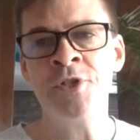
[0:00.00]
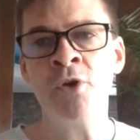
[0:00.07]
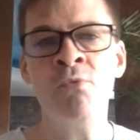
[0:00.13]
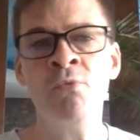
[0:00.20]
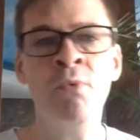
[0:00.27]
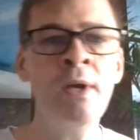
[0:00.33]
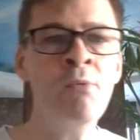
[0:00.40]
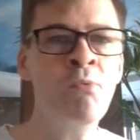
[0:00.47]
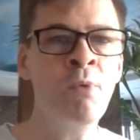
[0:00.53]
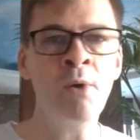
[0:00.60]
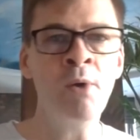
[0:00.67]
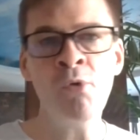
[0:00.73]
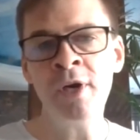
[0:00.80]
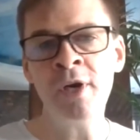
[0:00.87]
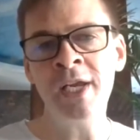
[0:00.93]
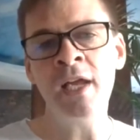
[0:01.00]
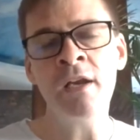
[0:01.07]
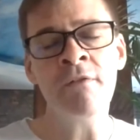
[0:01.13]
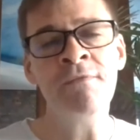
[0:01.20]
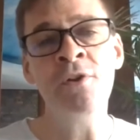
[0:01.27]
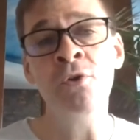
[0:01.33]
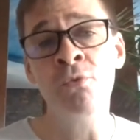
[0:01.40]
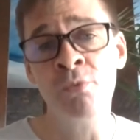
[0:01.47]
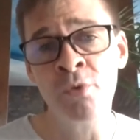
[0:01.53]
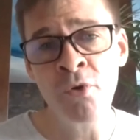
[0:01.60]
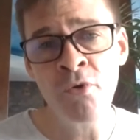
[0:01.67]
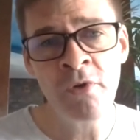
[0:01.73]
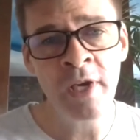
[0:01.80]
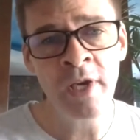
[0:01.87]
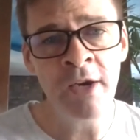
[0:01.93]
So we're working in a few
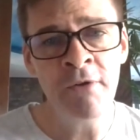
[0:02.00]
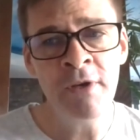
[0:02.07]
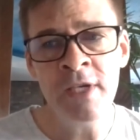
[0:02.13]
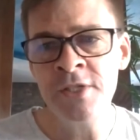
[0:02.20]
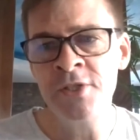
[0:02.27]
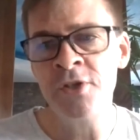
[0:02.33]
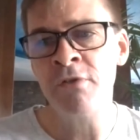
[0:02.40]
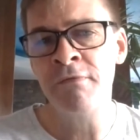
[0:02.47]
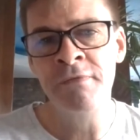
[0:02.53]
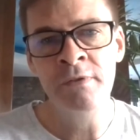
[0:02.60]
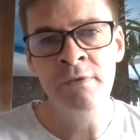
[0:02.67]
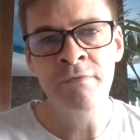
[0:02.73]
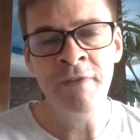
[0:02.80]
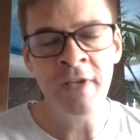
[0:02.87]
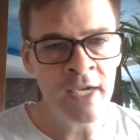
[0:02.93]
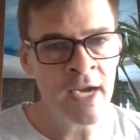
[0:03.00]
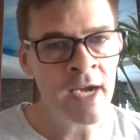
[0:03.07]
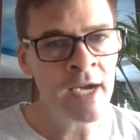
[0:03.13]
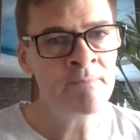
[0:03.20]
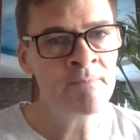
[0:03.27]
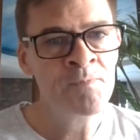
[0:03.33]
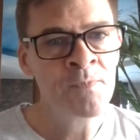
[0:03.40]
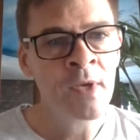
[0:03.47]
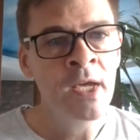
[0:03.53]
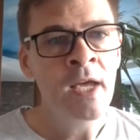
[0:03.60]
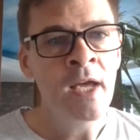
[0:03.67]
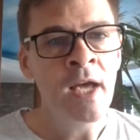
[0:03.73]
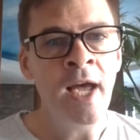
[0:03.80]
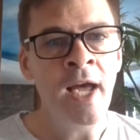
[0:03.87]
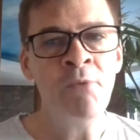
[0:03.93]
rural areas of Vietnam,
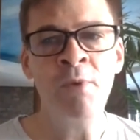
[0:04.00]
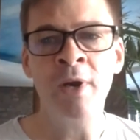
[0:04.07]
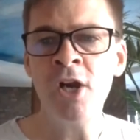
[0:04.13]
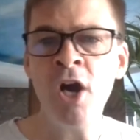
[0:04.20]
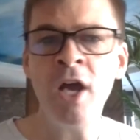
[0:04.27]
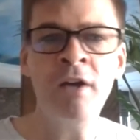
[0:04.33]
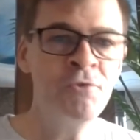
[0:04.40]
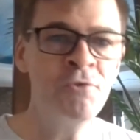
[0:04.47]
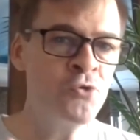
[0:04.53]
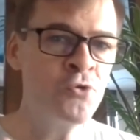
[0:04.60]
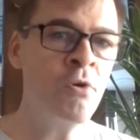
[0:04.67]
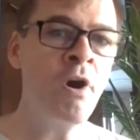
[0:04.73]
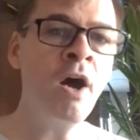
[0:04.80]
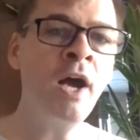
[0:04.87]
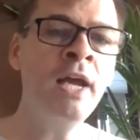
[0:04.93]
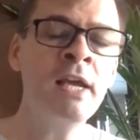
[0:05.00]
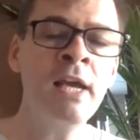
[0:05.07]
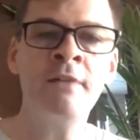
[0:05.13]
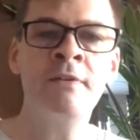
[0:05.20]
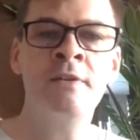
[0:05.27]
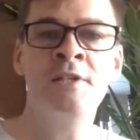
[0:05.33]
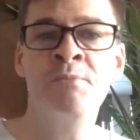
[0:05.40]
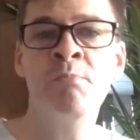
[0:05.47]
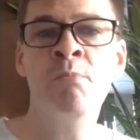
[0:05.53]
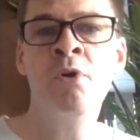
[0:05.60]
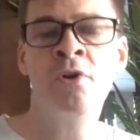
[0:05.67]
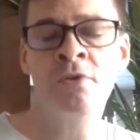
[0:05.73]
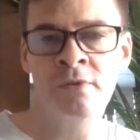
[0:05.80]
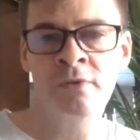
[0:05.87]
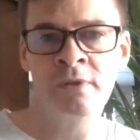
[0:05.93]
and we're kind of trying out this
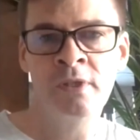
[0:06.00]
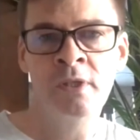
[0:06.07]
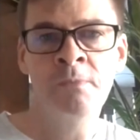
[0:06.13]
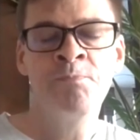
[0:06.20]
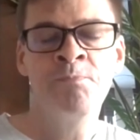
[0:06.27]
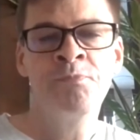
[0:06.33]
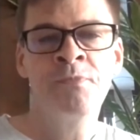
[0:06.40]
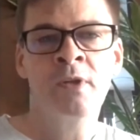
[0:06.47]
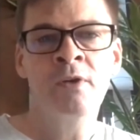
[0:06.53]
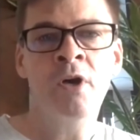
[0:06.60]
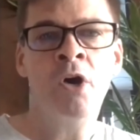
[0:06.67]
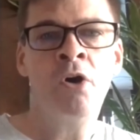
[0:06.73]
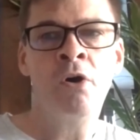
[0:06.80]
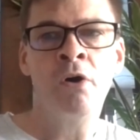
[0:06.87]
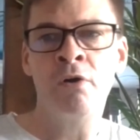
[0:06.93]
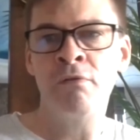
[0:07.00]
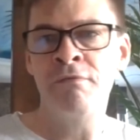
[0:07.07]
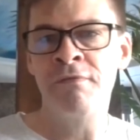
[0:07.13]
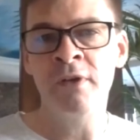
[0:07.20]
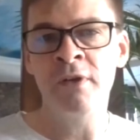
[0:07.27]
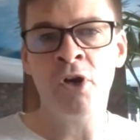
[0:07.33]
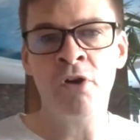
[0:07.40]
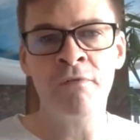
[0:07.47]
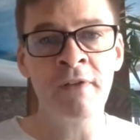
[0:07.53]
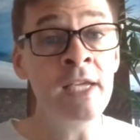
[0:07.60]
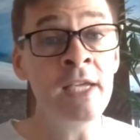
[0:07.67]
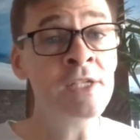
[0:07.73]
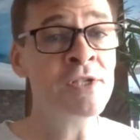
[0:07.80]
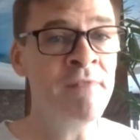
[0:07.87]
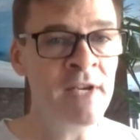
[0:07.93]
model of
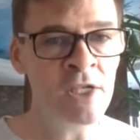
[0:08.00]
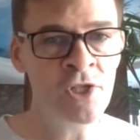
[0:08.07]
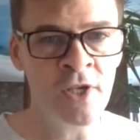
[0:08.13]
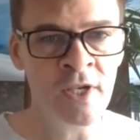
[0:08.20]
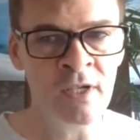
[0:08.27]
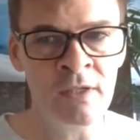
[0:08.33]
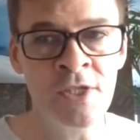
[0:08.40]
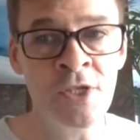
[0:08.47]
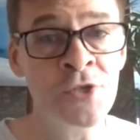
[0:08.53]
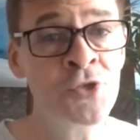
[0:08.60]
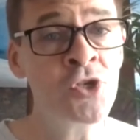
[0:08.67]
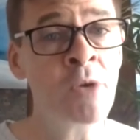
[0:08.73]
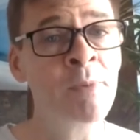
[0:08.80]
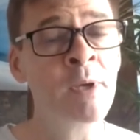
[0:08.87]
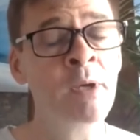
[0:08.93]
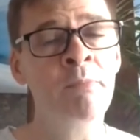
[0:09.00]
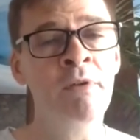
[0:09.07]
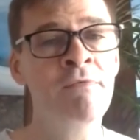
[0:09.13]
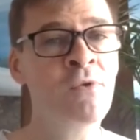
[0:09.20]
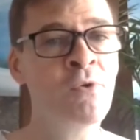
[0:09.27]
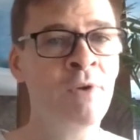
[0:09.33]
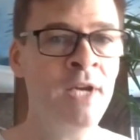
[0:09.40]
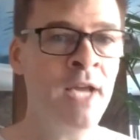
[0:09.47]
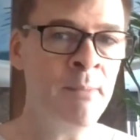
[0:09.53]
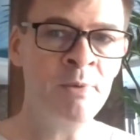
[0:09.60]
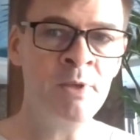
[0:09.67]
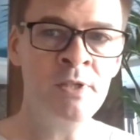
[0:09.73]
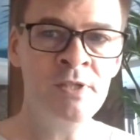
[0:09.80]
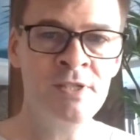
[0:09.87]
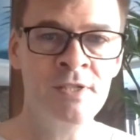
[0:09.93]
intervention to stop it before it
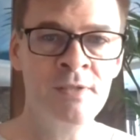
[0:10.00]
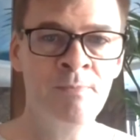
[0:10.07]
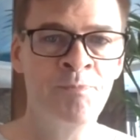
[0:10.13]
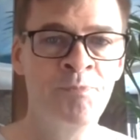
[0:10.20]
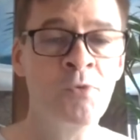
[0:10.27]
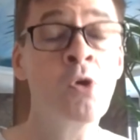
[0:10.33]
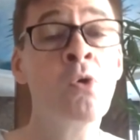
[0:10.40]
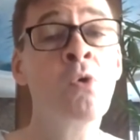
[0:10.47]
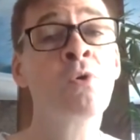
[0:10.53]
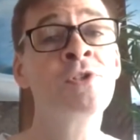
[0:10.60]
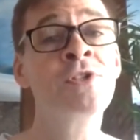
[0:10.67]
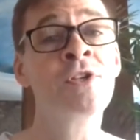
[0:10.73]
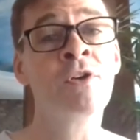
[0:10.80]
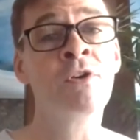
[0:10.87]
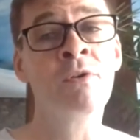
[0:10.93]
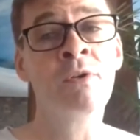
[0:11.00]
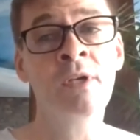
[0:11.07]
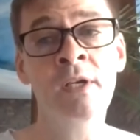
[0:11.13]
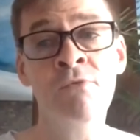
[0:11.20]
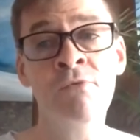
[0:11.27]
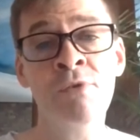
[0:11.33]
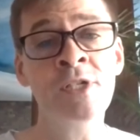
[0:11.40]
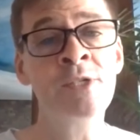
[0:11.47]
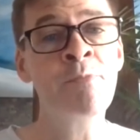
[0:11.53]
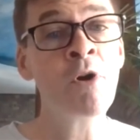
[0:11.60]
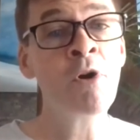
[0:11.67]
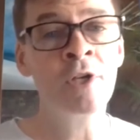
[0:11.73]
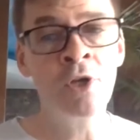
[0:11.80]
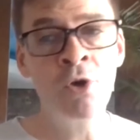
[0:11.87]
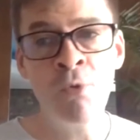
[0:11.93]
happens or to
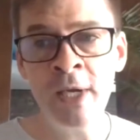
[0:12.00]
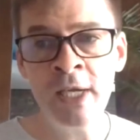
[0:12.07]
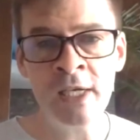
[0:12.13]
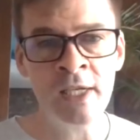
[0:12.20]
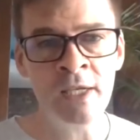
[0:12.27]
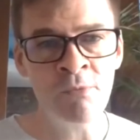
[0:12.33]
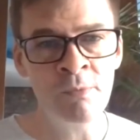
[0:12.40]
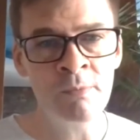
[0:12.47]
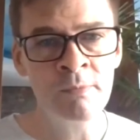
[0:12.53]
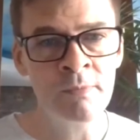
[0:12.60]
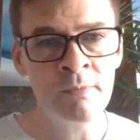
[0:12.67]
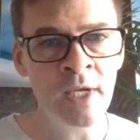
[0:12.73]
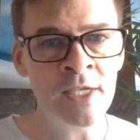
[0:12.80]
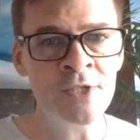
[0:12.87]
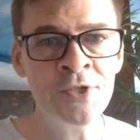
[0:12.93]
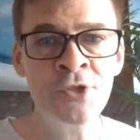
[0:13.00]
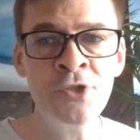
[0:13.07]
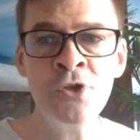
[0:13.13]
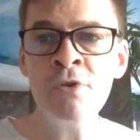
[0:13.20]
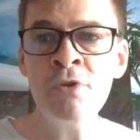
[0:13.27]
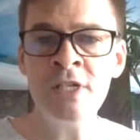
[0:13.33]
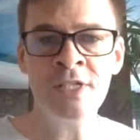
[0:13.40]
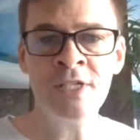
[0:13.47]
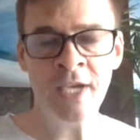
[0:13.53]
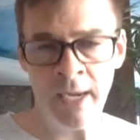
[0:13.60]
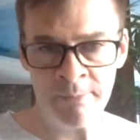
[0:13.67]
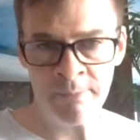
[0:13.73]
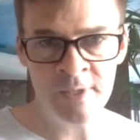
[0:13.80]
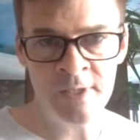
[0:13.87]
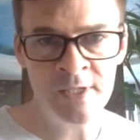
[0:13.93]
respond quickly as soon as it
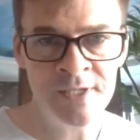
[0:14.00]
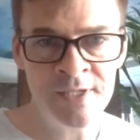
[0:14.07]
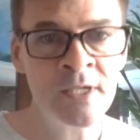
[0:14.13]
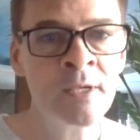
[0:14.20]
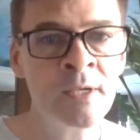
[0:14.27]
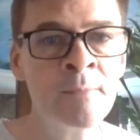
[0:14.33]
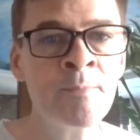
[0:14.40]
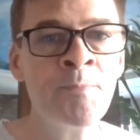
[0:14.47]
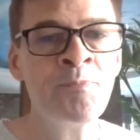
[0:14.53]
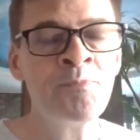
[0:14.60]
happens.